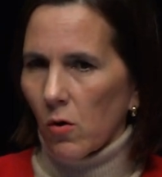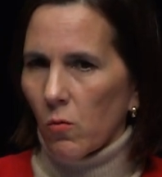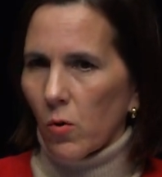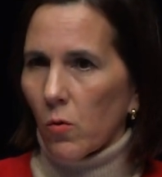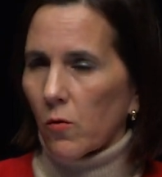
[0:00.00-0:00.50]

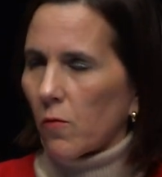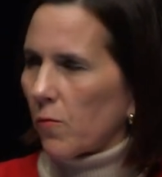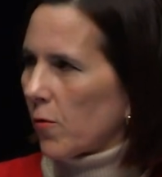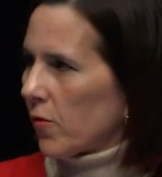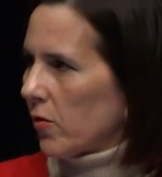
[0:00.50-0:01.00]
We were the
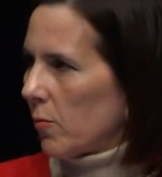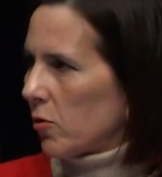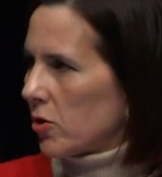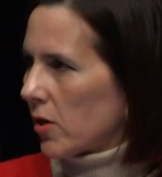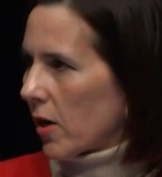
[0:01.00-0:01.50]
first
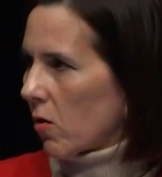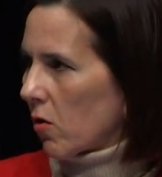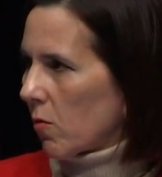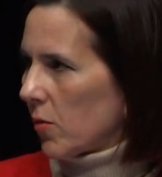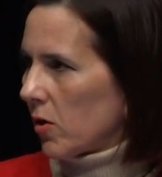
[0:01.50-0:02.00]
emerging
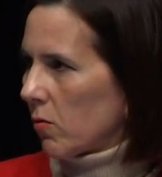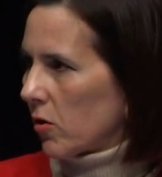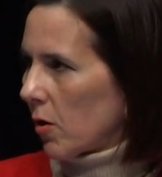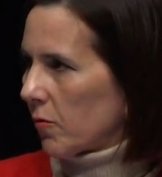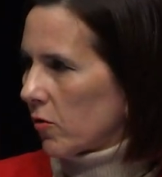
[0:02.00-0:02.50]
economy to
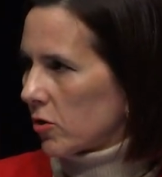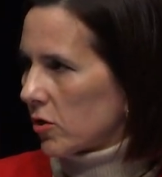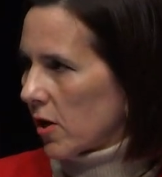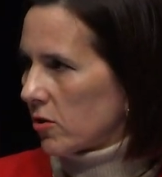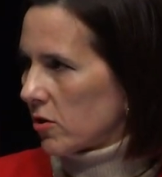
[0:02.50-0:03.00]
adopt such
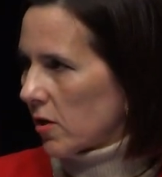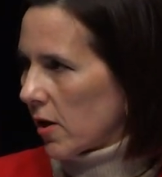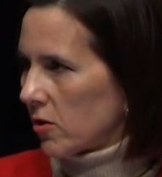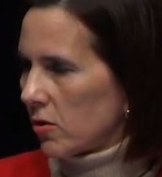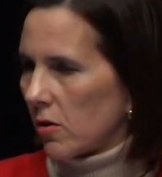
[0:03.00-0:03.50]

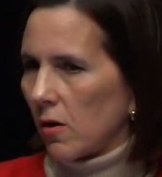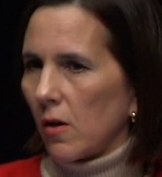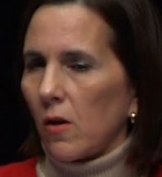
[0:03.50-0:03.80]
legislation,